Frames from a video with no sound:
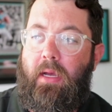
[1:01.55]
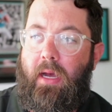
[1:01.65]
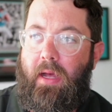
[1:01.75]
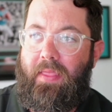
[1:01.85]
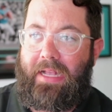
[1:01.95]

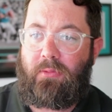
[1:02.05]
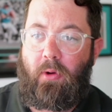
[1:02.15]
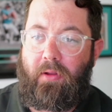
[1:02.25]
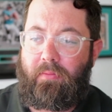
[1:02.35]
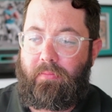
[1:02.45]
That's
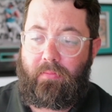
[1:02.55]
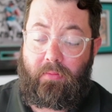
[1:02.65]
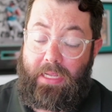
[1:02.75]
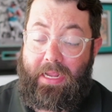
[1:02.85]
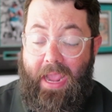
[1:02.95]
where
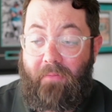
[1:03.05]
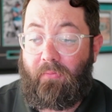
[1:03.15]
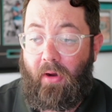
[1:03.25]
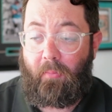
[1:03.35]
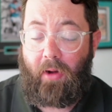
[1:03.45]
he came
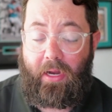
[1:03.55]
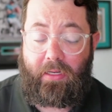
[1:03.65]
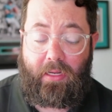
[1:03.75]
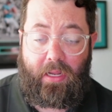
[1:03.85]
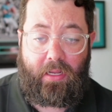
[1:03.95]
from, right?
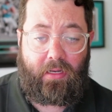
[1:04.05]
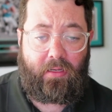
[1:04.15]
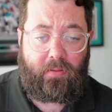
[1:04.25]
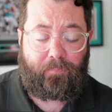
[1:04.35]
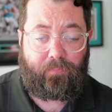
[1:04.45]

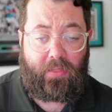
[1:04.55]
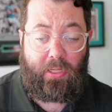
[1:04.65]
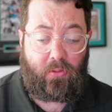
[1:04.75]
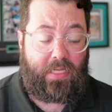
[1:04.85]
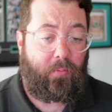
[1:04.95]
And he
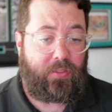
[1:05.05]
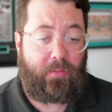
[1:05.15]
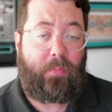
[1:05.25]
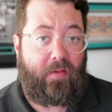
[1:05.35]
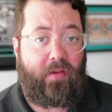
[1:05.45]
was able to
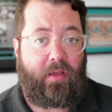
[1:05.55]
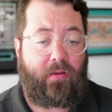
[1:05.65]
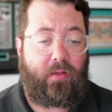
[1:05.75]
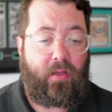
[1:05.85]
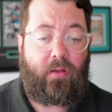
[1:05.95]
pivot,
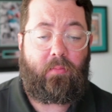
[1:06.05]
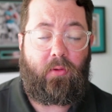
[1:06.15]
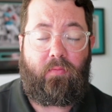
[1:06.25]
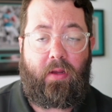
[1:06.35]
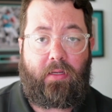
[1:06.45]

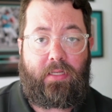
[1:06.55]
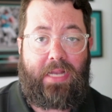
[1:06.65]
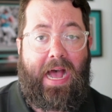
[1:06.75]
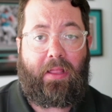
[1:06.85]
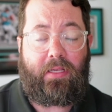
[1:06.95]
moving to
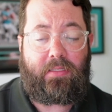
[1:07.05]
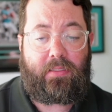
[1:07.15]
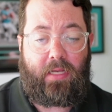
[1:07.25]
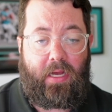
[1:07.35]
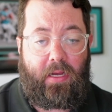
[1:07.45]
Dallas
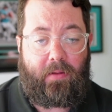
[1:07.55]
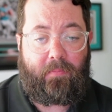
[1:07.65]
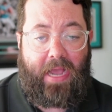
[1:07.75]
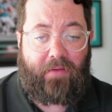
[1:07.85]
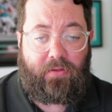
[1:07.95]

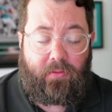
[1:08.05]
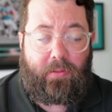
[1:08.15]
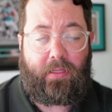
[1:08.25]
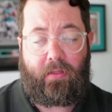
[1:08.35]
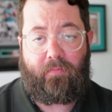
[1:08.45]
after
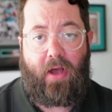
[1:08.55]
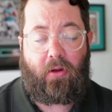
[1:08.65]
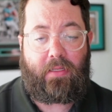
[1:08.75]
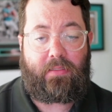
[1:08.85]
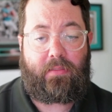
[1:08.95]
being the
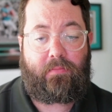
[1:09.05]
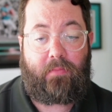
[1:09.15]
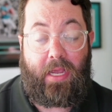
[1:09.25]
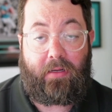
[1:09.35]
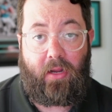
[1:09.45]
Falcons
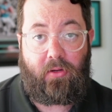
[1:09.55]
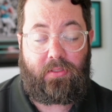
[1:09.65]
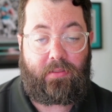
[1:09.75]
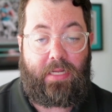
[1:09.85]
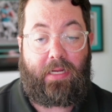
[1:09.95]
head coach
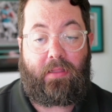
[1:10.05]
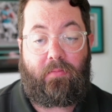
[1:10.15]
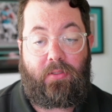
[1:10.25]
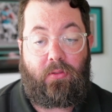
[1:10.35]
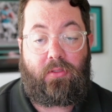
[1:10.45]
and taking
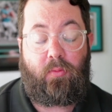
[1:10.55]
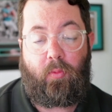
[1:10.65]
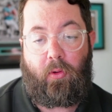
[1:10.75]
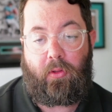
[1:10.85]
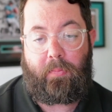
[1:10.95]
them to a Super
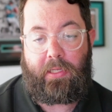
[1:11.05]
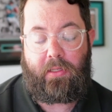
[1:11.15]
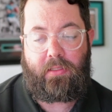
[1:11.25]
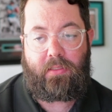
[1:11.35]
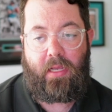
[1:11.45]
Bowl
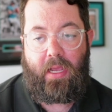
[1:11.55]
appearance.